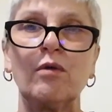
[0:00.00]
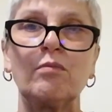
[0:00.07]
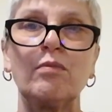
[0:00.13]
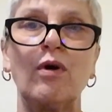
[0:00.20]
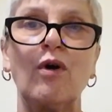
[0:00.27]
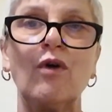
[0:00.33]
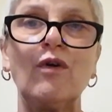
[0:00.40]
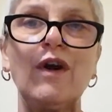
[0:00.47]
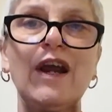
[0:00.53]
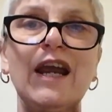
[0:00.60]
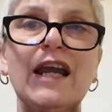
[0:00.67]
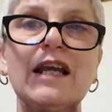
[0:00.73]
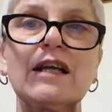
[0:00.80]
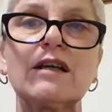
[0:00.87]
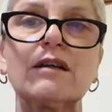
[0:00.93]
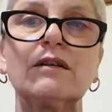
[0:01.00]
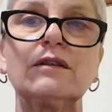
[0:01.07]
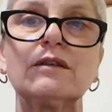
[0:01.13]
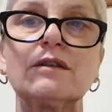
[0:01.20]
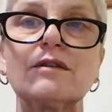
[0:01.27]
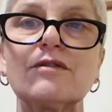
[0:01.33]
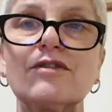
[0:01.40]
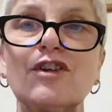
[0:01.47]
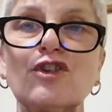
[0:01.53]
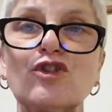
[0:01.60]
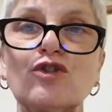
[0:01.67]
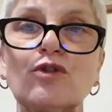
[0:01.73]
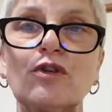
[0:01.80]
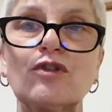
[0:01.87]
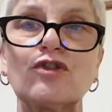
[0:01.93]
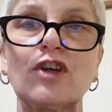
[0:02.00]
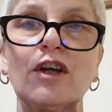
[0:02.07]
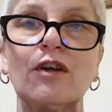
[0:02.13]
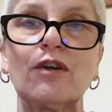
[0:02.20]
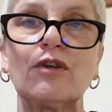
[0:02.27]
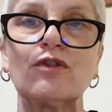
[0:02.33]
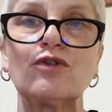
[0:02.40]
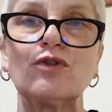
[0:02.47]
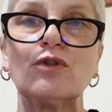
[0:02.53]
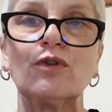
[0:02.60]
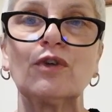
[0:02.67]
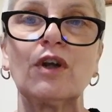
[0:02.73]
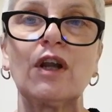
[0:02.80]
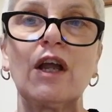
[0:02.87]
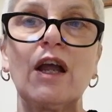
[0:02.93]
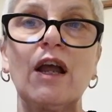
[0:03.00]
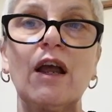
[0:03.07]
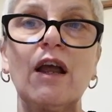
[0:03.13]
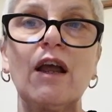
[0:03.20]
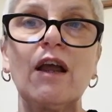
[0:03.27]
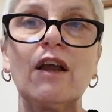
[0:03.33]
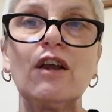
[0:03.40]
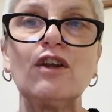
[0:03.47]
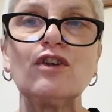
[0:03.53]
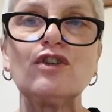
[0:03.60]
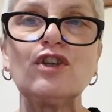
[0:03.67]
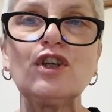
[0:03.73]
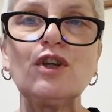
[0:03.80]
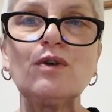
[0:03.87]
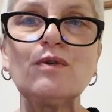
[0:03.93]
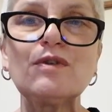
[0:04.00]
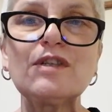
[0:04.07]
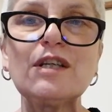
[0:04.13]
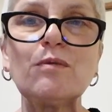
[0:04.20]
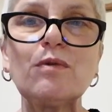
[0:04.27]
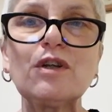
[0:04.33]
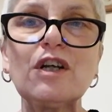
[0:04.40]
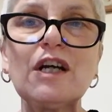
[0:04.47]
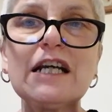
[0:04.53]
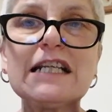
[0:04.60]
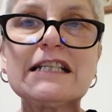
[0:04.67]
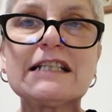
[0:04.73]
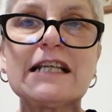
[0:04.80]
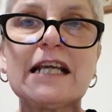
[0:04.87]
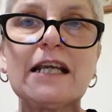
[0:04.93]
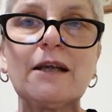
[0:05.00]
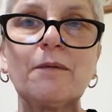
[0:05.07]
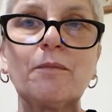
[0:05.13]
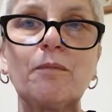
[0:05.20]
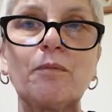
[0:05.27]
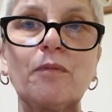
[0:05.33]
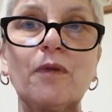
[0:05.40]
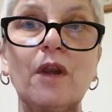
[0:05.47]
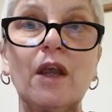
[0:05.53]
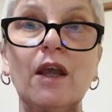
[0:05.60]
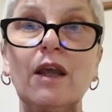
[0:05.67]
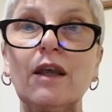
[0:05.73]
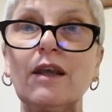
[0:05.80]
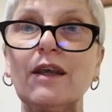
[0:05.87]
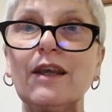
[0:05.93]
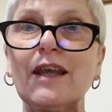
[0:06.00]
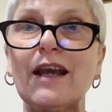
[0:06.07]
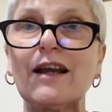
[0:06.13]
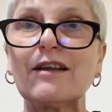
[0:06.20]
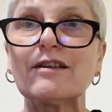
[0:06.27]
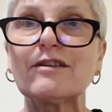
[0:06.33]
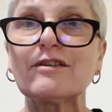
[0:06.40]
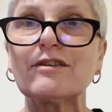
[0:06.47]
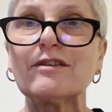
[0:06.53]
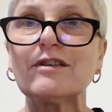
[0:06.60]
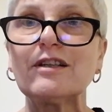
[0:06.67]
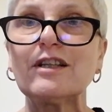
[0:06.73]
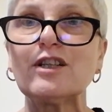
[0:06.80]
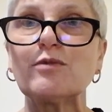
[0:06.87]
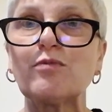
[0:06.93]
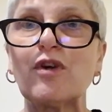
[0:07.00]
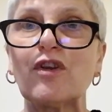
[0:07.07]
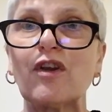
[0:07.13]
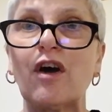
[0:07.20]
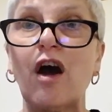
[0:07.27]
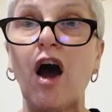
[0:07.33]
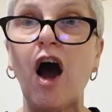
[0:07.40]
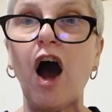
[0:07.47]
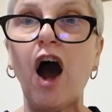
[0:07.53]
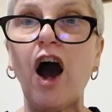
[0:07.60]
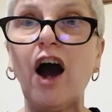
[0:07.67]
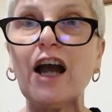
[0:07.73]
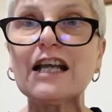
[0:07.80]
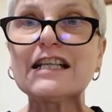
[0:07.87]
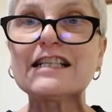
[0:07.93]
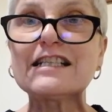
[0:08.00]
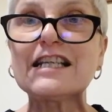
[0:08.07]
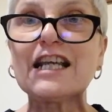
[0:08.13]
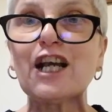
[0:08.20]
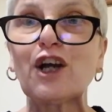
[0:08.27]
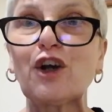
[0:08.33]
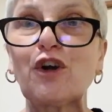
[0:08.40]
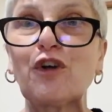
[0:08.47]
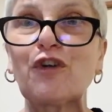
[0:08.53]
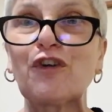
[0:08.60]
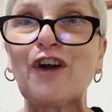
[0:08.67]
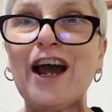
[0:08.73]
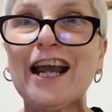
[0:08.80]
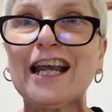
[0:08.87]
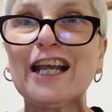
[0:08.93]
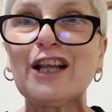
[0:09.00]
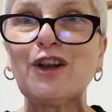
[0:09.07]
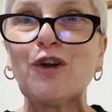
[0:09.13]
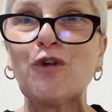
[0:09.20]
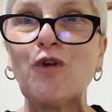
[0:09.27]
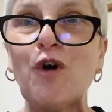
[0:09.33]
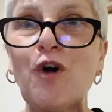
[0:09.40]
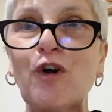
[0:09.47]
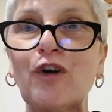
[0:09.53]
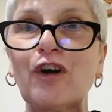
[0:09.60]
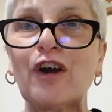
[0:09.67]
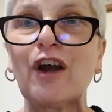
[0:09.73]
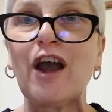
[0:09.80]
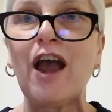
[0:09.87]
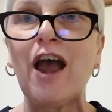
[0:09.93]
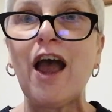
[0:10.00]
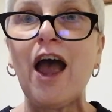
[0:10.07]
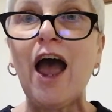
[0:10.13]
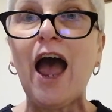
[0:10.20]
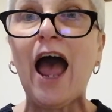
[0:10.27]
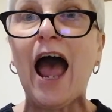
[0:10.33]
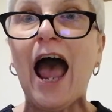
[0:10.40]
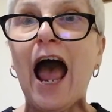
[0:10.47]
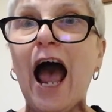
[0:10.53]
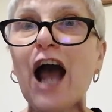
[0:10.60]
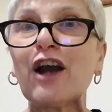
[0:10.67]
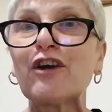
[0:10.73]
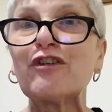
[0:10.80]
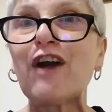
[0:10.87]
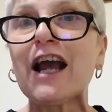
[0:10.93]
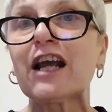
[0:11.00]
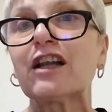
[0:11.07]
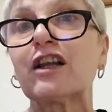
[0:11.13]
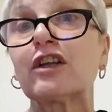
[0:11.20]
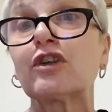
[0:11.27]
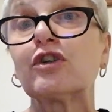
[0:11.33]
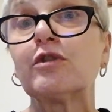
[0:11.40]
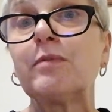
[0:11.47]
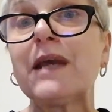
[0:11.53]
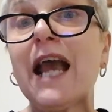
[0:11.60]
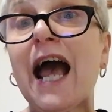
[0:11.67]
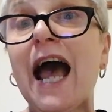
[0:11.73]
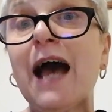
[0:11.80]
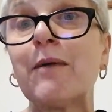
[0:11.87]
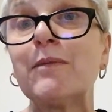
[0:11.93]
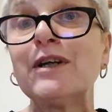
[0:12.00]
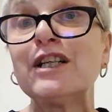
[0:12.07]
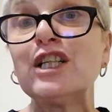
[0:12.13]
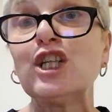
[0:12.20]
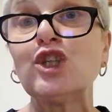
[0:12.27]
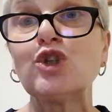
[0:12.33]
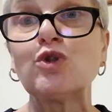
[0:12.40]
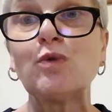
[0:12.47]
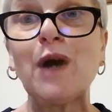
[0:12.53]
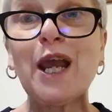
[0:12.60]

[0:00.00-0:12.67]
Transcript: "Porrig," said Sean, "do you see what I see?" "Yes," said his brother, "I see a crack in the rock, a crack that could be hammered into